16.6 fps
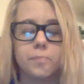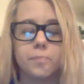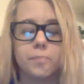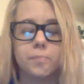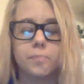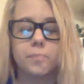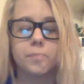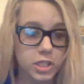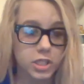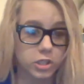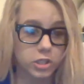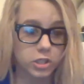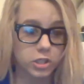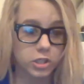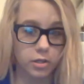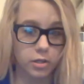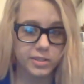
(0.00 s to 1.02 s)
Pay attention
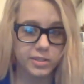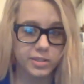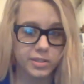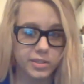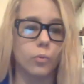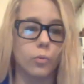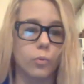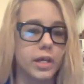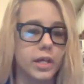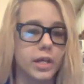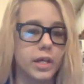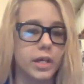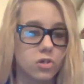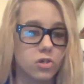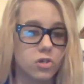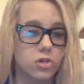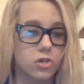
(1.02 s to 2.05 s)
to the notes on winning
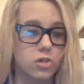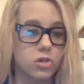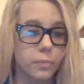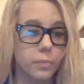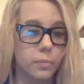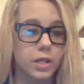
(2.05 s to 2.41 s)
Interp.